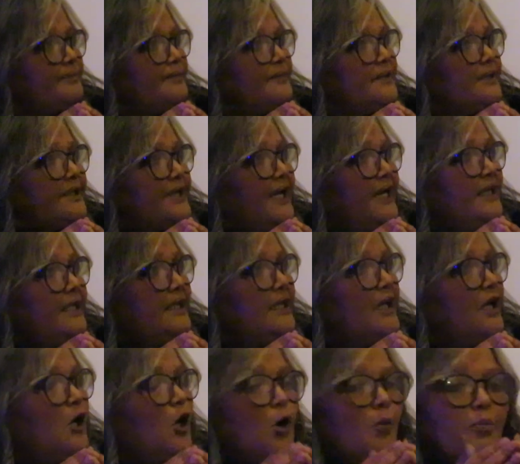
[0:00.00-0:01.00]
right?
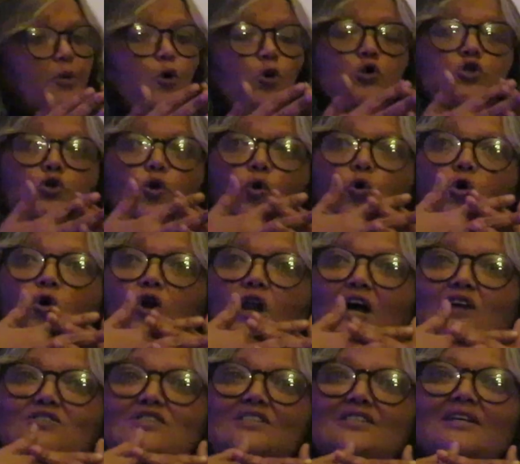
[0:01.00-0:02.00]
Because all
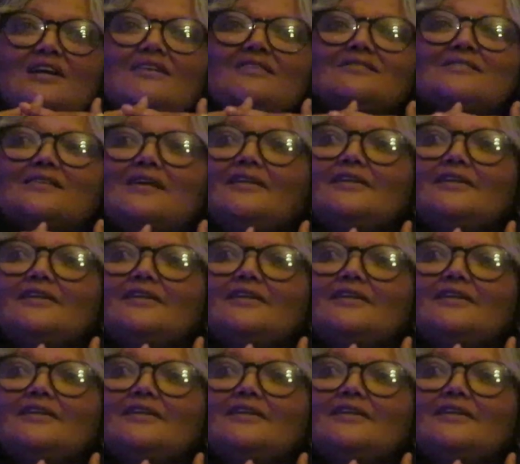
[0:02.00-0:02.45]
our struggles are